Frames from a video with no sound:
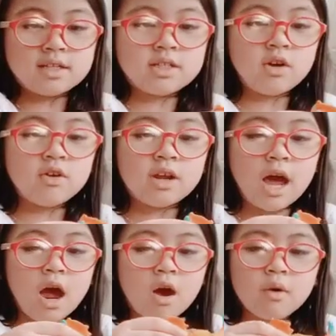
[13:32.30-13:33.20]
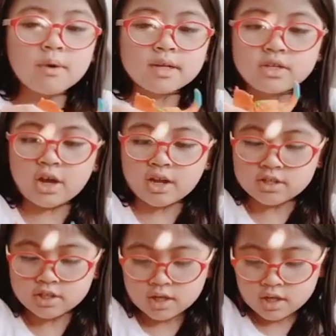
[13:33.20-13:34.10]
so now we
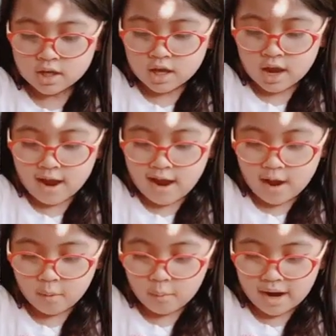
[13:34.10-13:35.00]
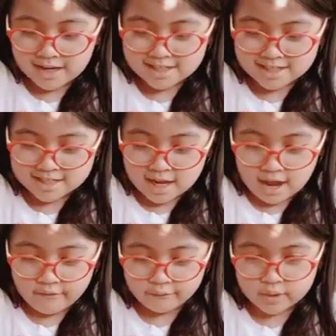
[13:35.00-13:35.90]
just wash
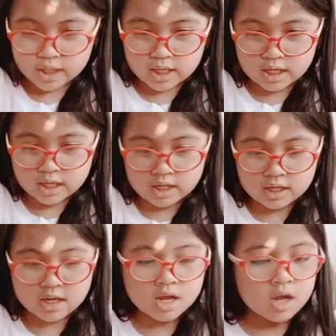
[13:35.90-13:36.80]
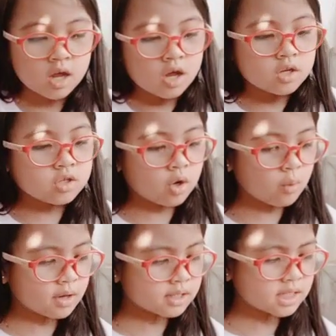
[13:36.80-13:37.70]
them clean.
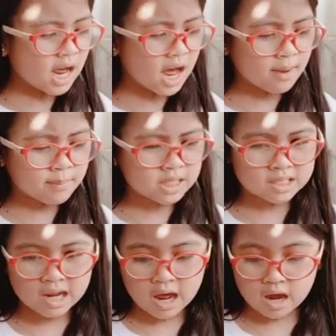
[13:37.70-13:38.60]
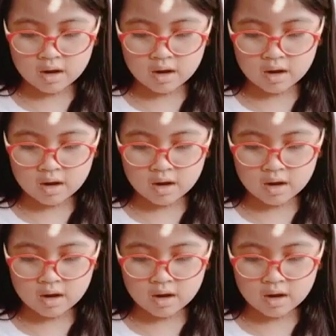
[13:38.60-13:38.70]
So where's the basa?